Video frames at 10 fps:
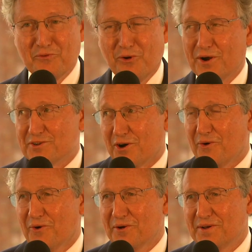worked
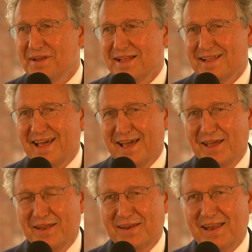hard,
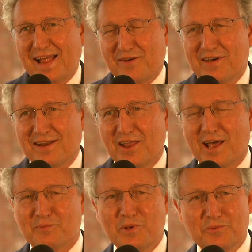and I've had a
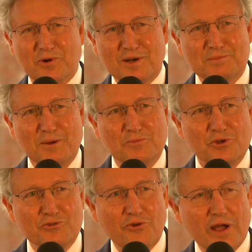lot of people come up and
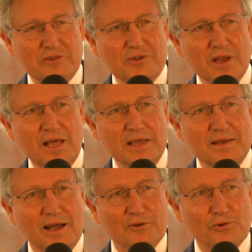
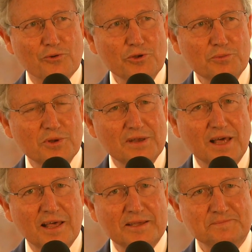congratulate our group
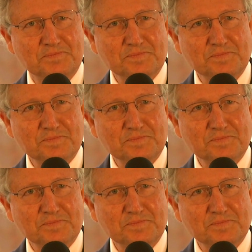today.